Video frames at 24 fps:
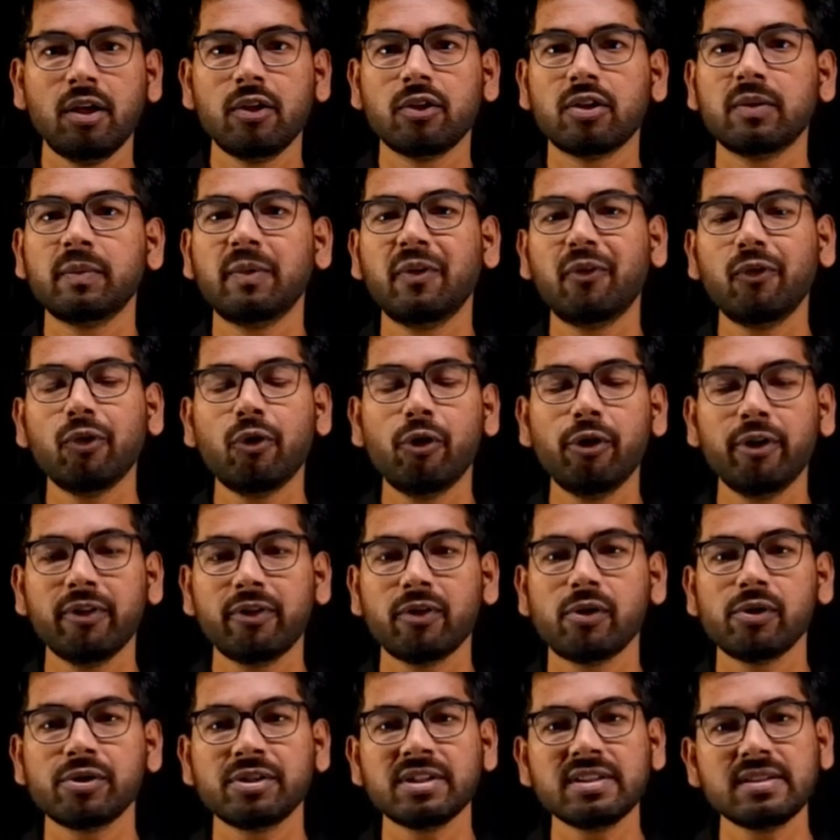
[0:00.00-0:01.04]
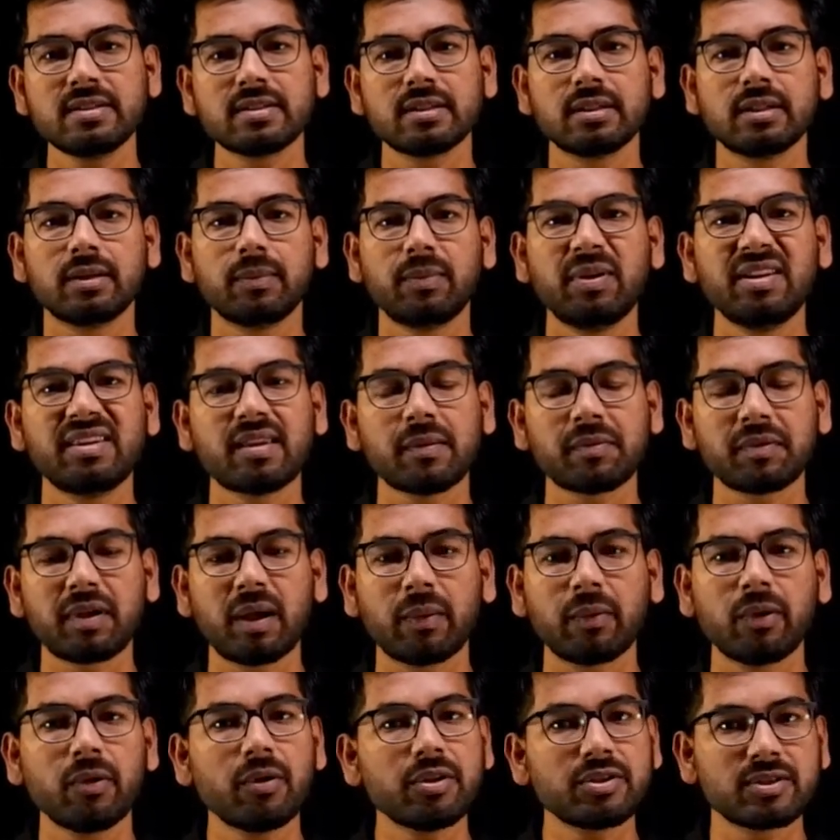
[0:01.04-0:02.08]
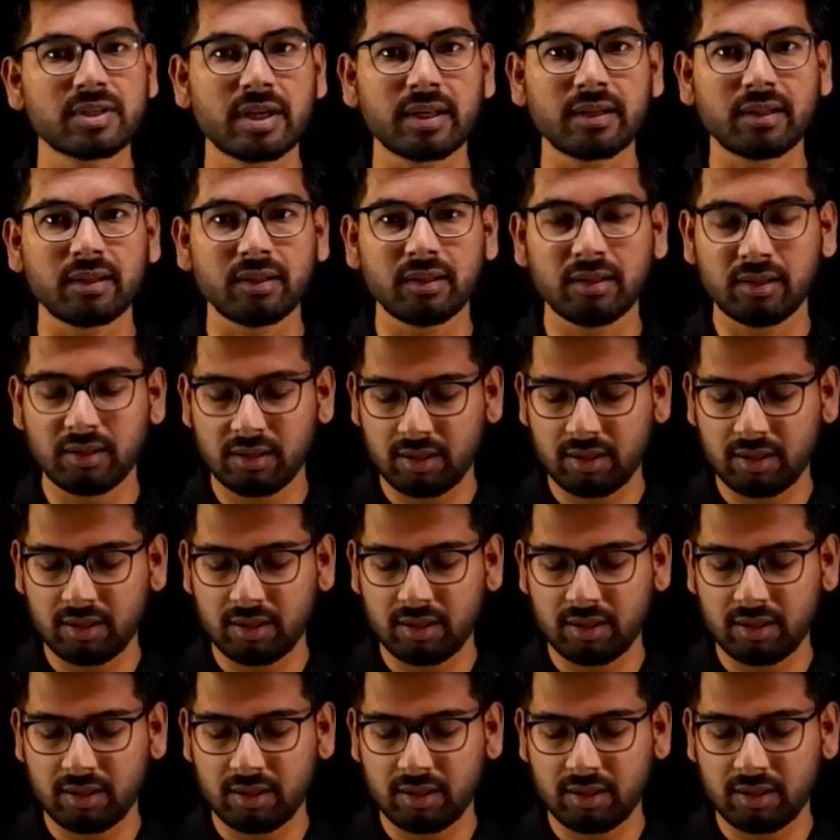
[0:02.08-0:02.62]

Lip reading: So before going to solutions, please subscribe to our channel.